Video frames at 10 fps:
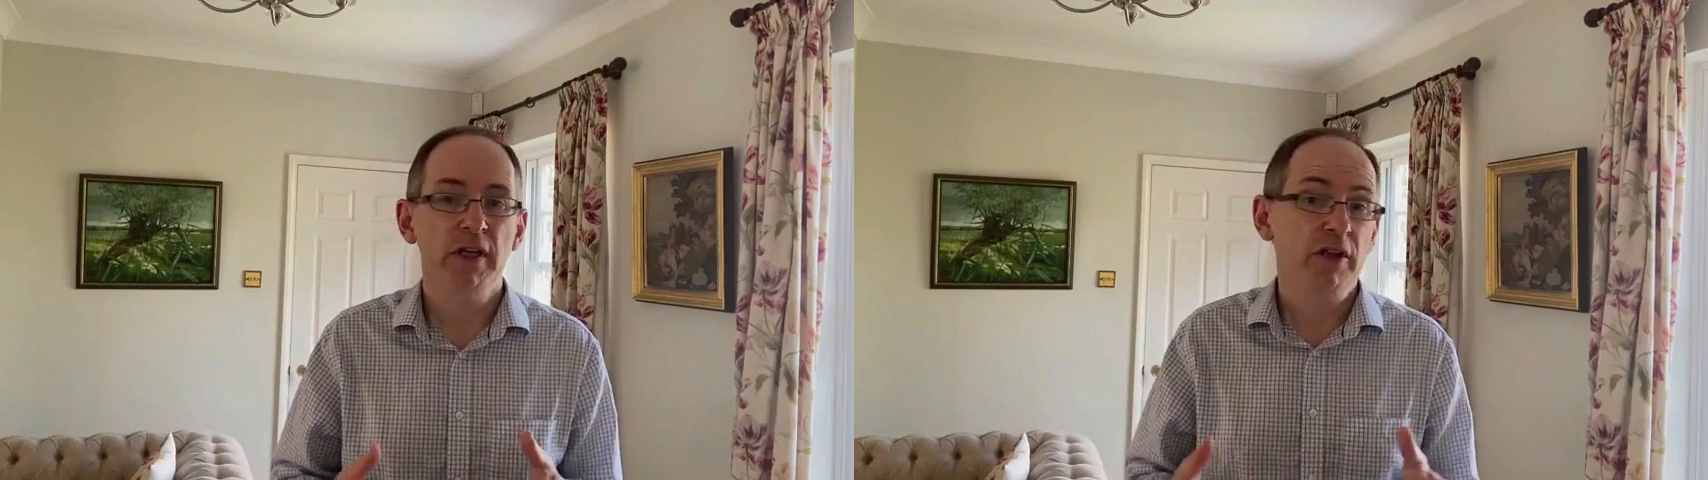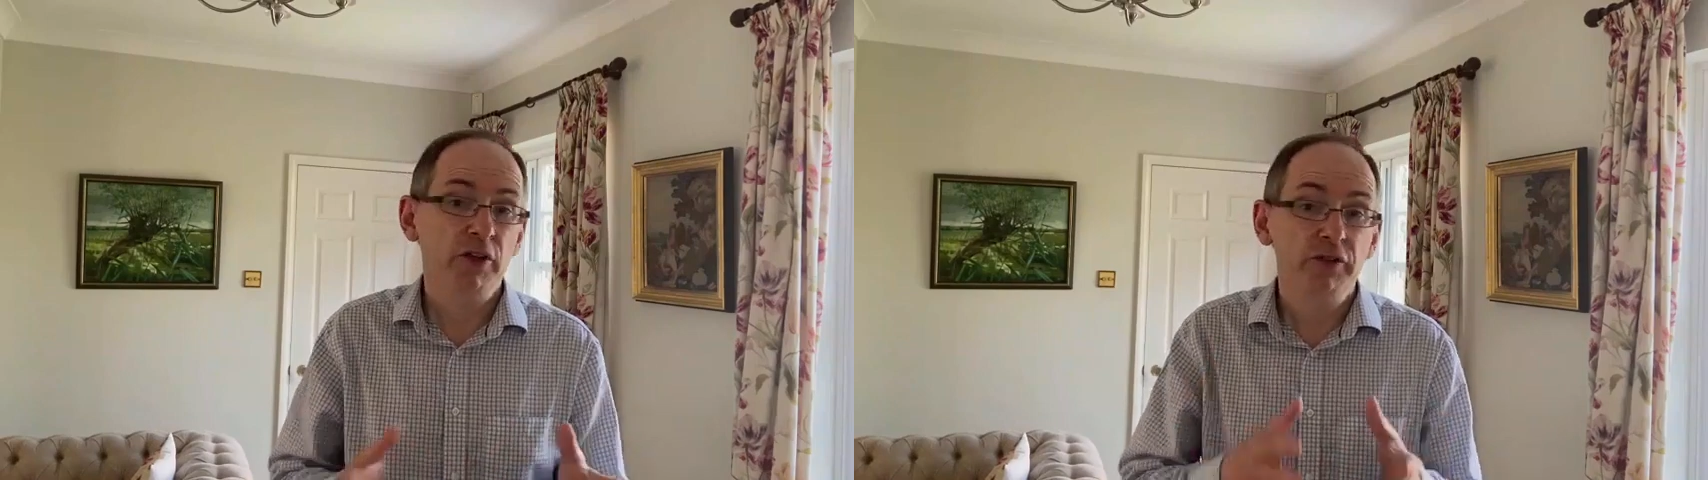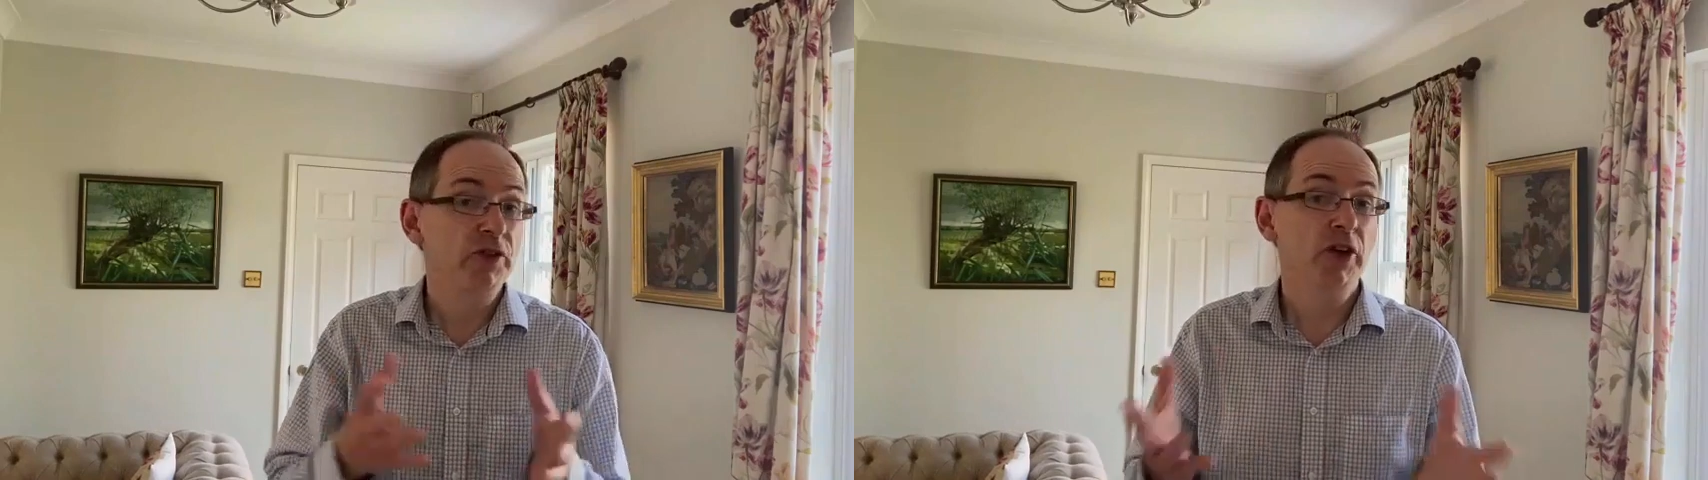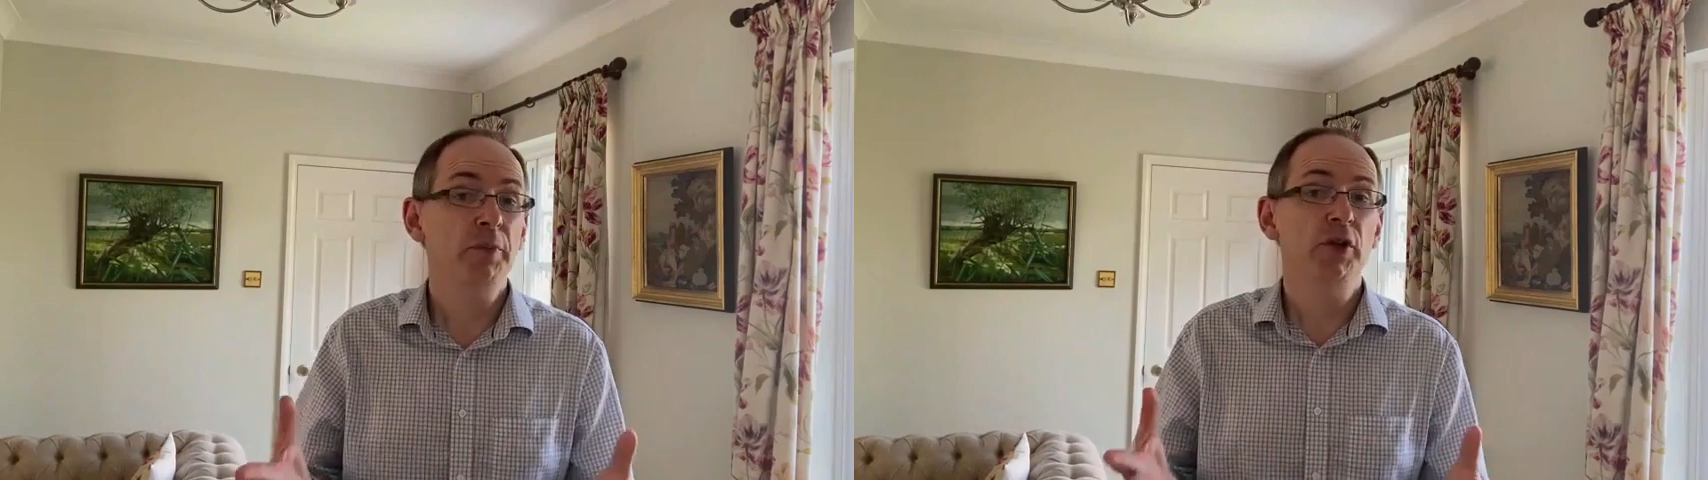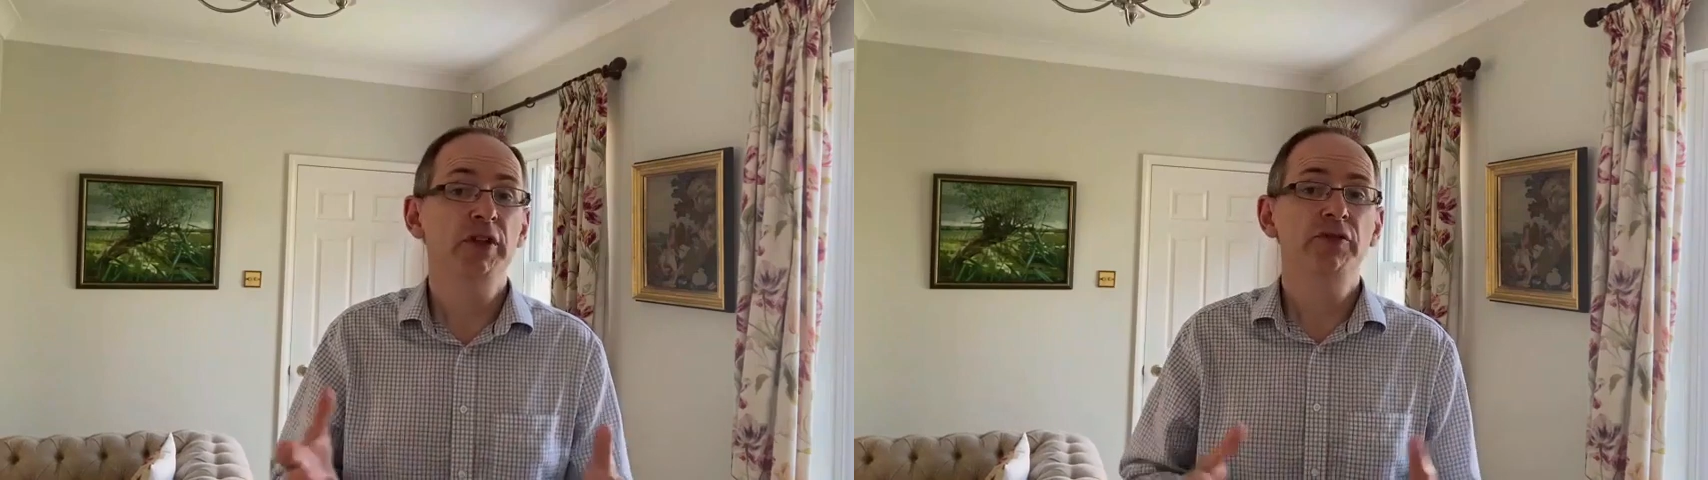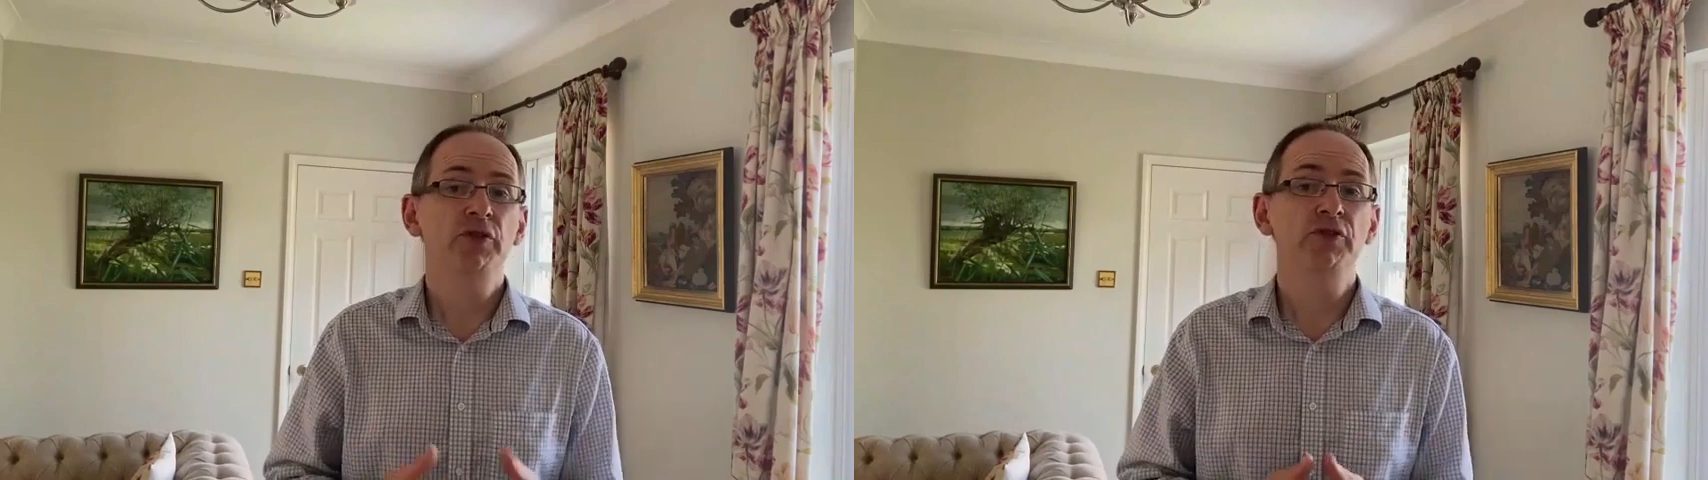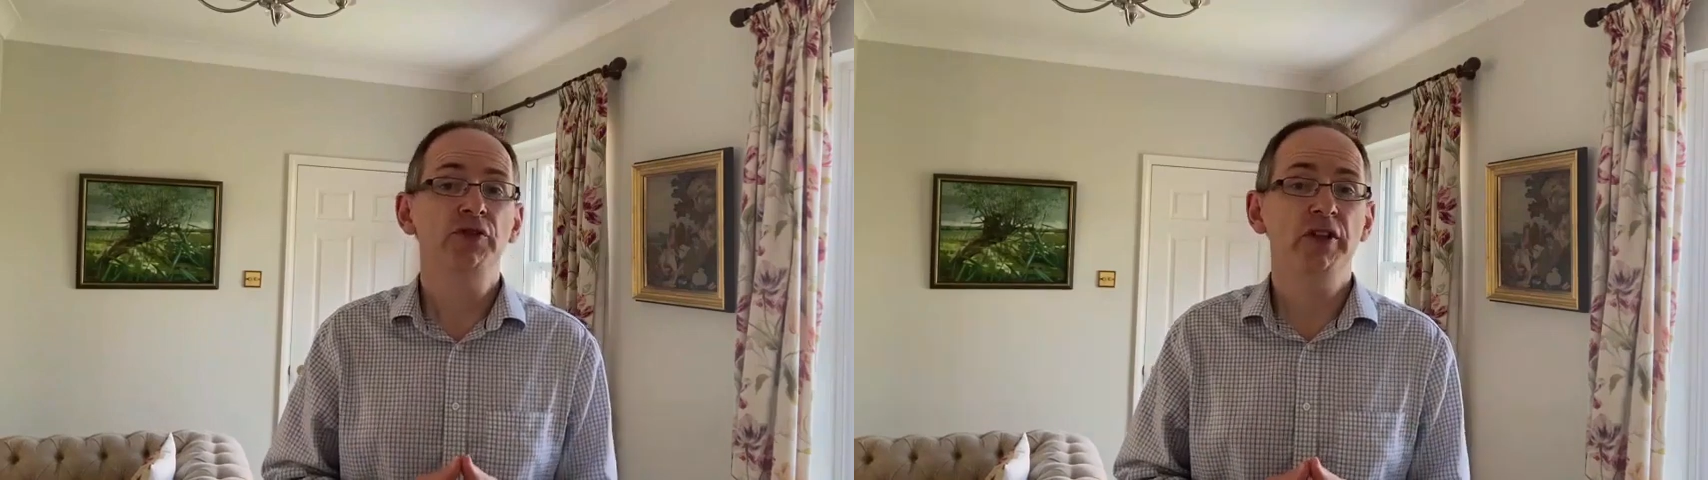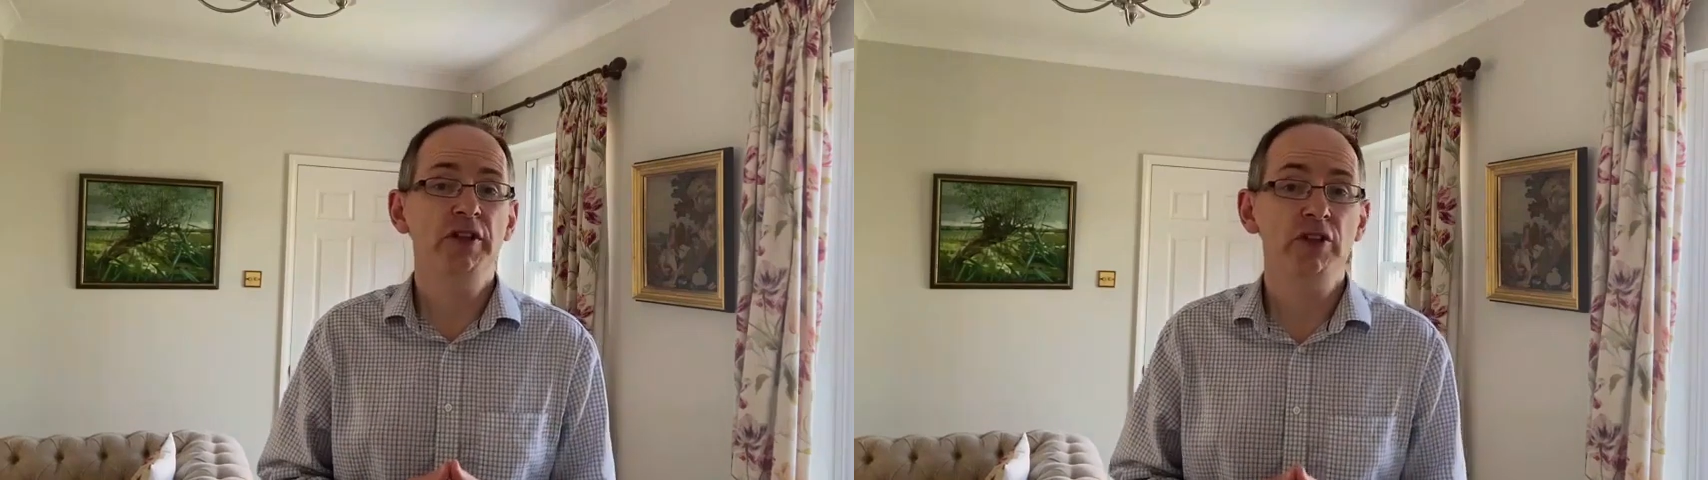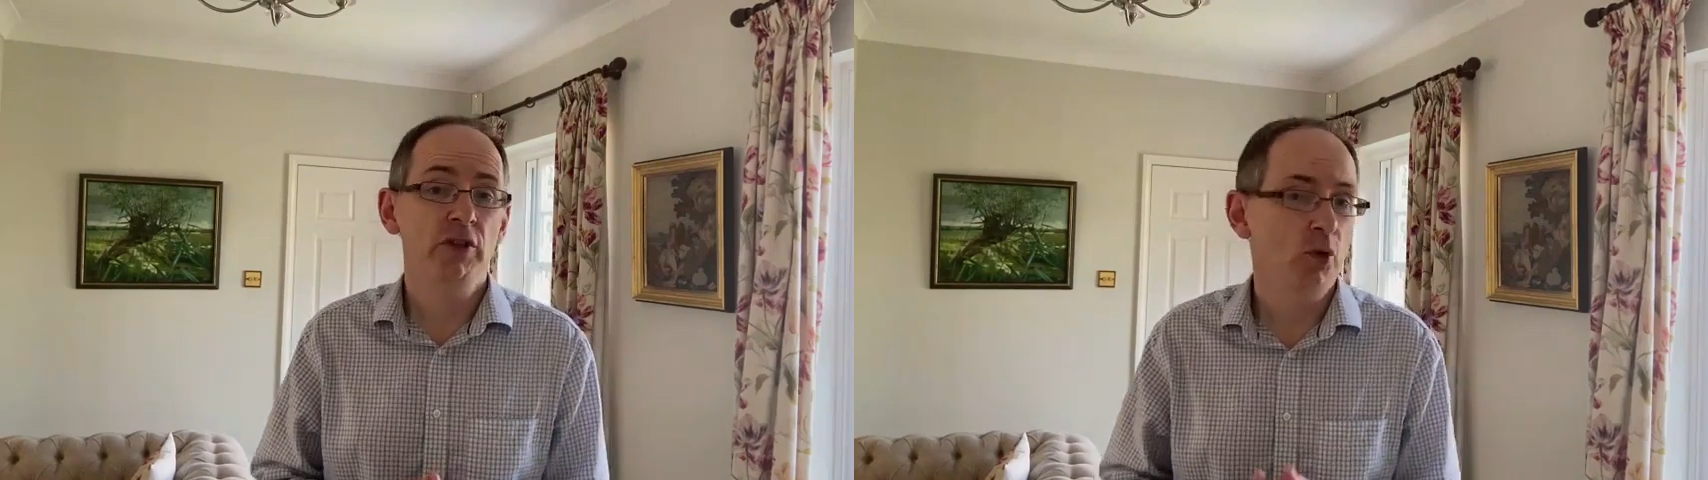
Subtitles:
So, for example, if you've studied